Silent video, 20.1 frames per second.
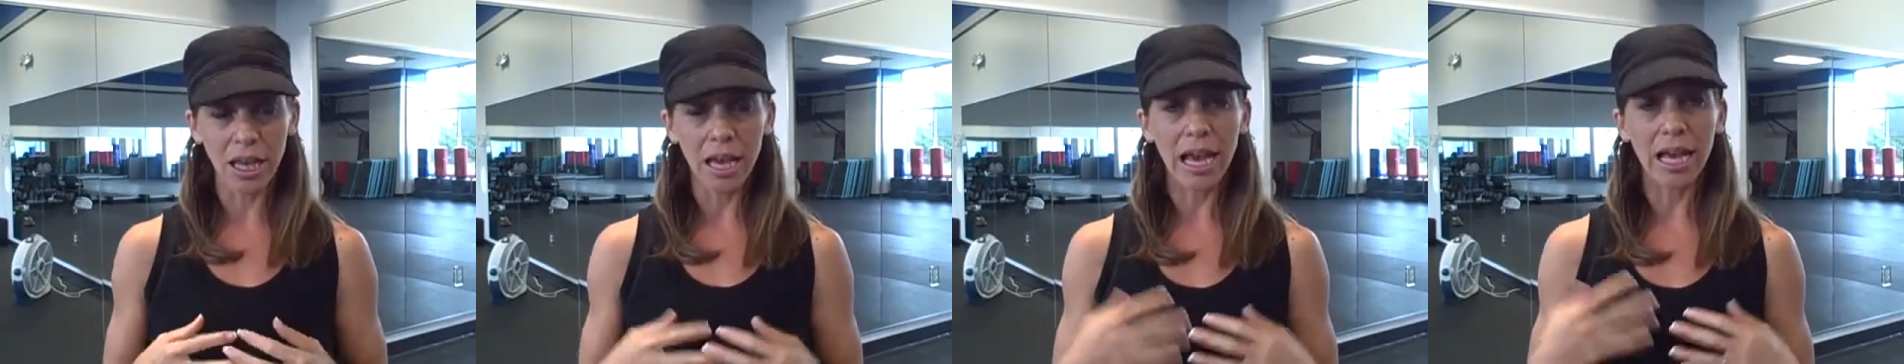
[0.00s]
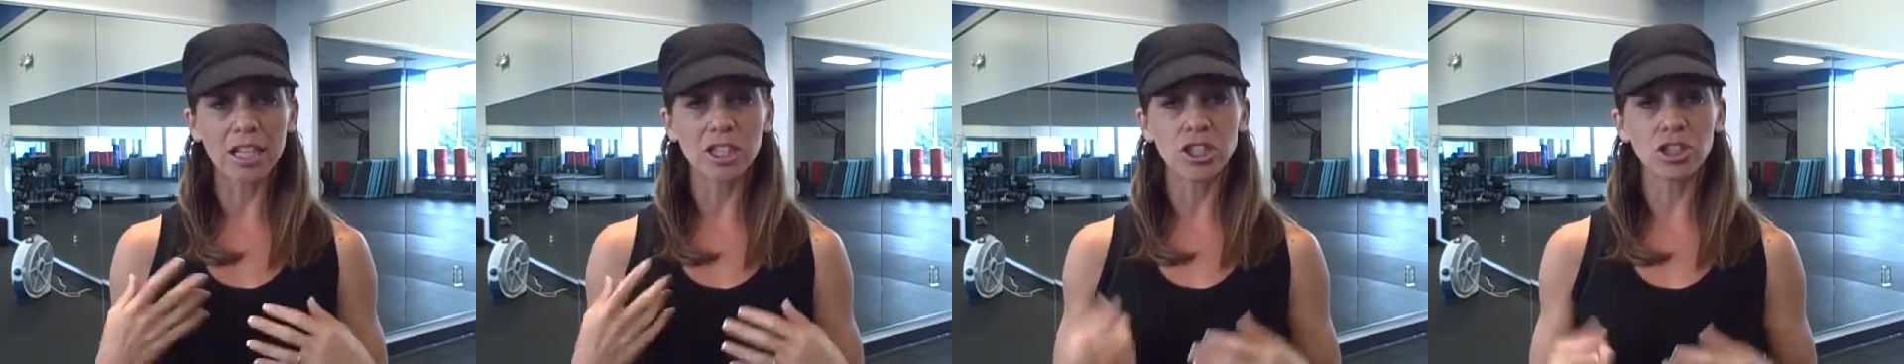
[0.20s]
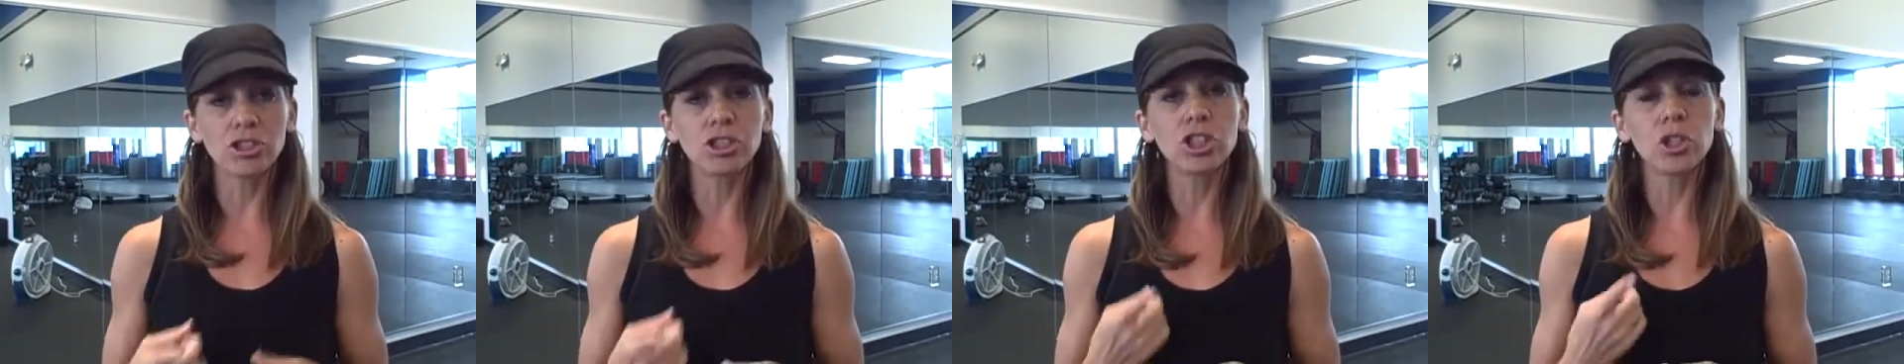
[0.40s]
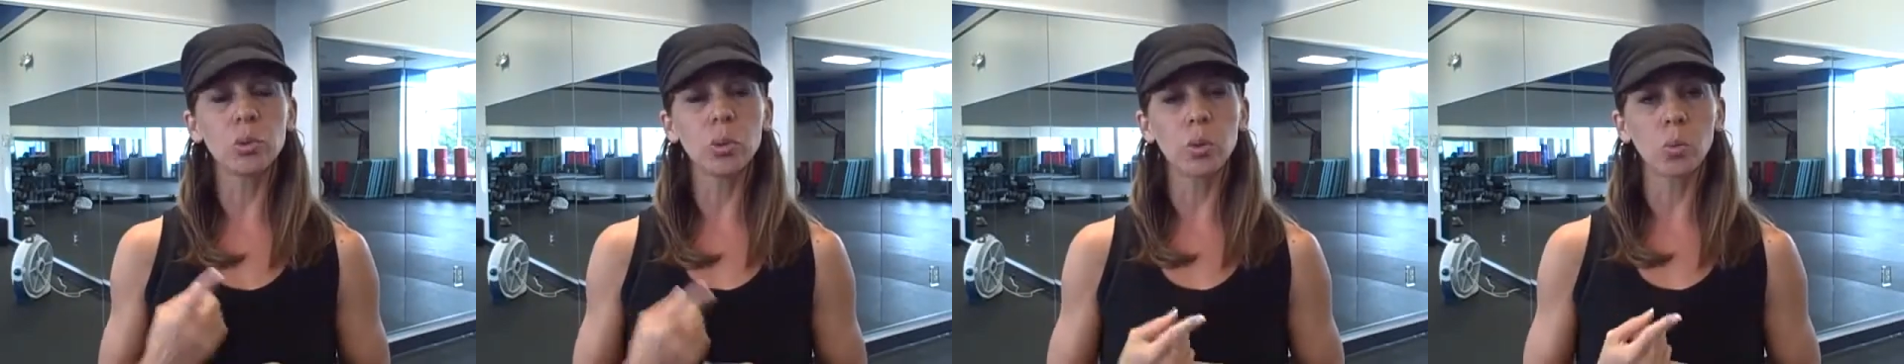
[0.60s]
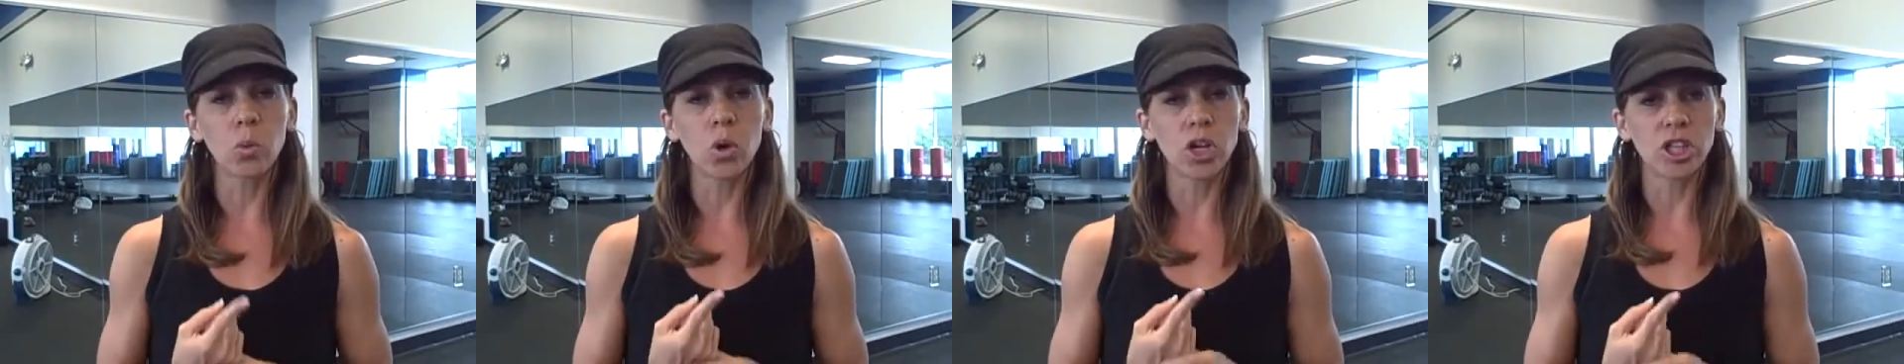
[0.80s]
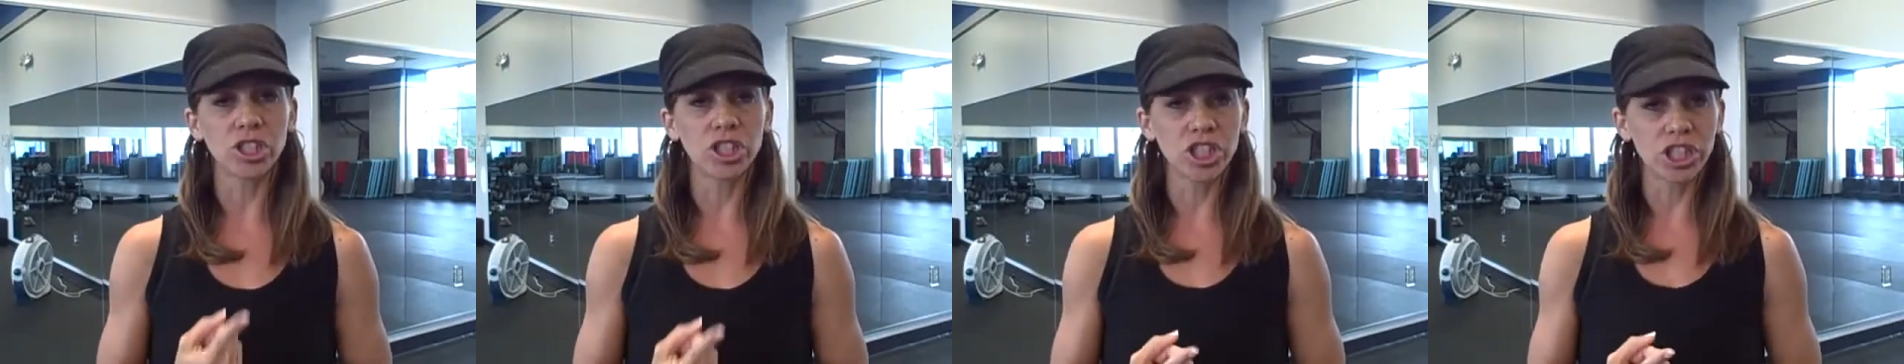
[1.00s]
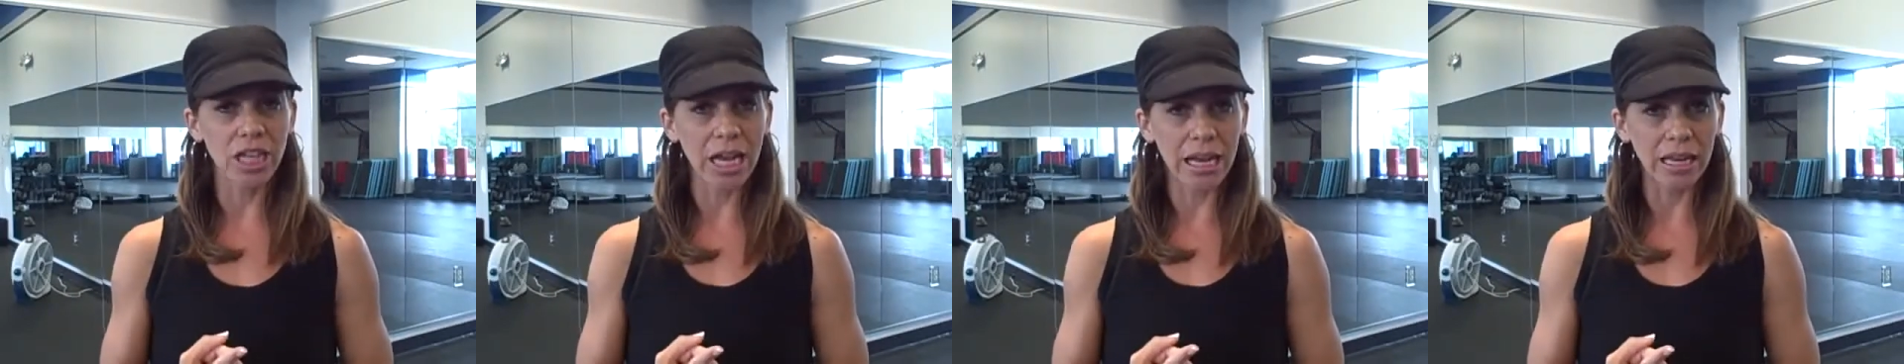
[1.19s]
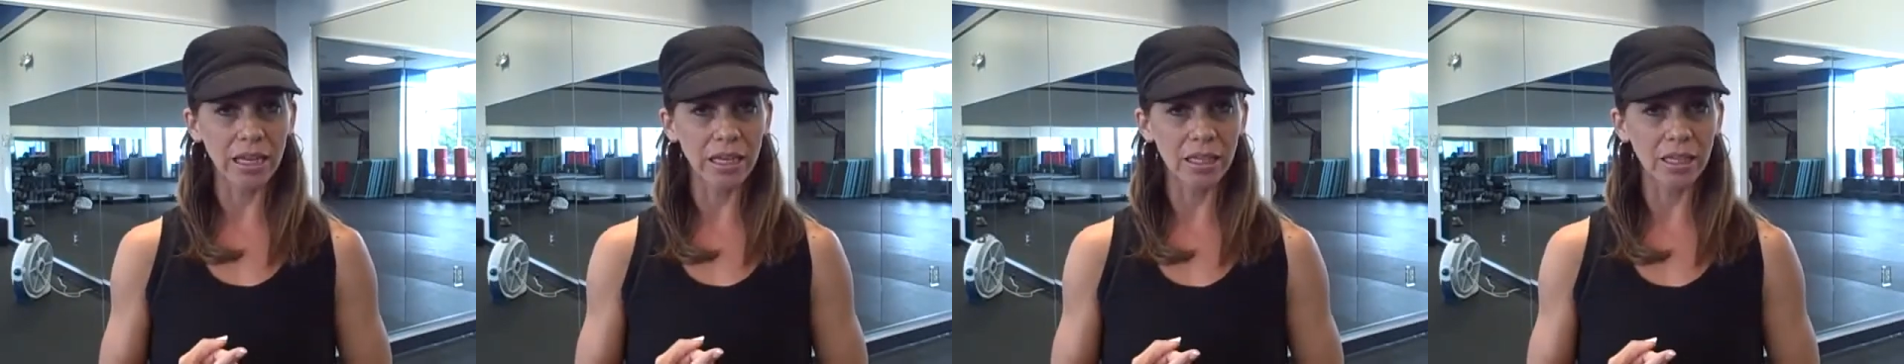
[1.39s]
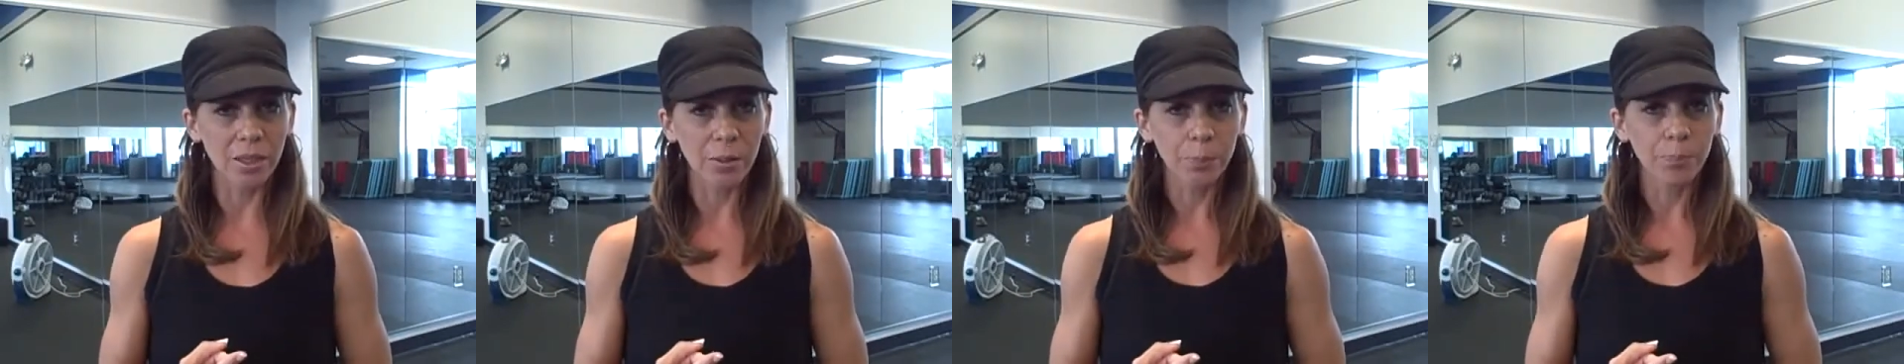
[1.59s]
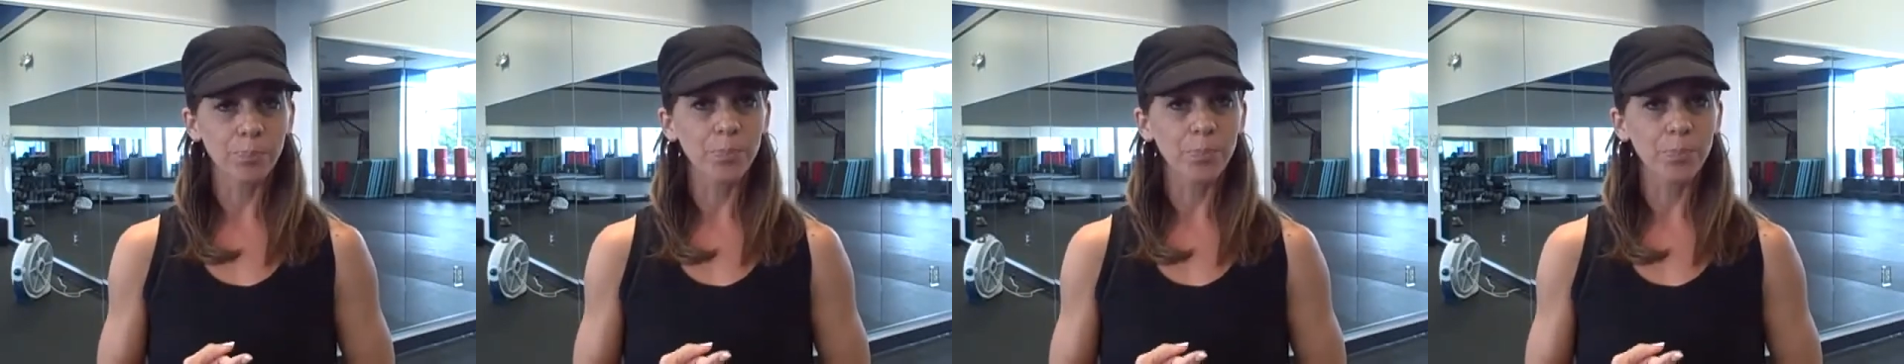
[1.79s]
as you do in one shake.